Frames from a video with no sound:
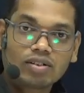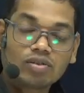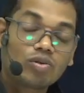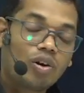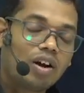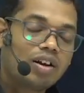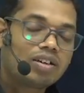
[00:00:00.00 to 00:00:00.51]

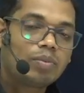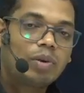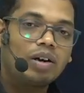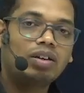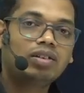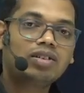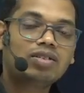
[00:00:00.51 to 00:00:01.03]
So
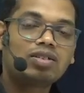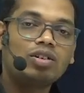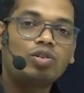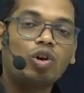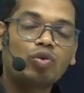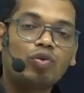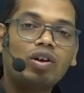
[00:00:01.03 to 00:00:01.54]
ultimately this seed
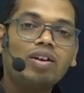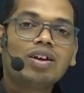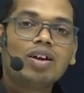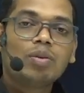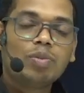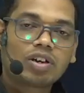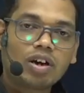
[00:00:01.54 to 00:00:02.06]
coat will
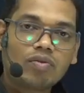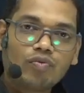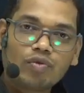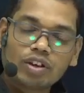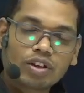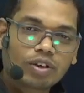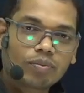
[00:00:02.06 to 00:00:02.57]
become
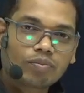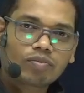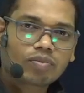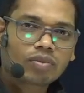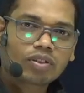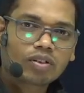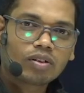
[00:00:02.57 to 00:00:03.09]
weak,
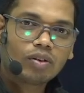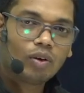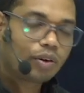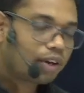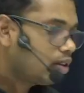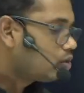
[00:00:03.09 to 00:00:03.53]
okay.